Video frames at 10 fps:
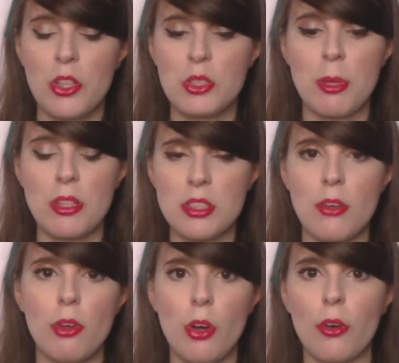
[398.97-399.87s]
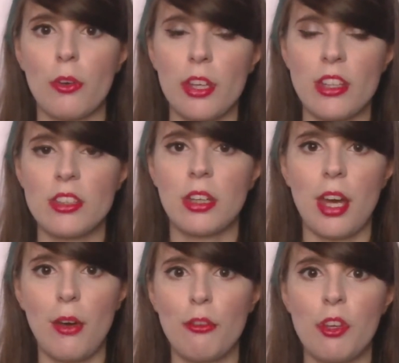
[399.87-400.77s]
spend so long creating an
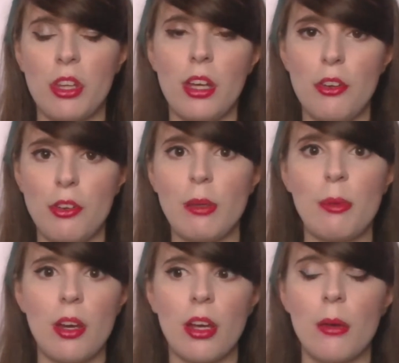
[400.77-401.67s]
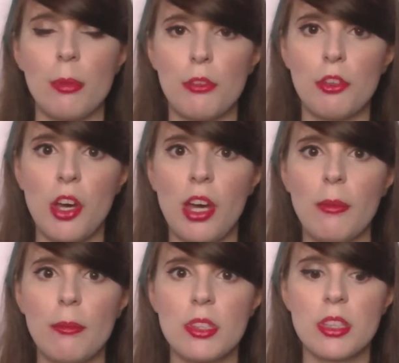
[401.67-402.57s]
outfit that I'd only wear a couple of
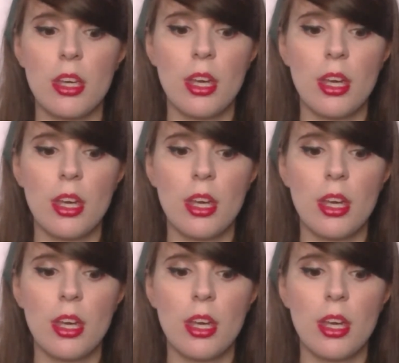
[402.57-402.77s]
times,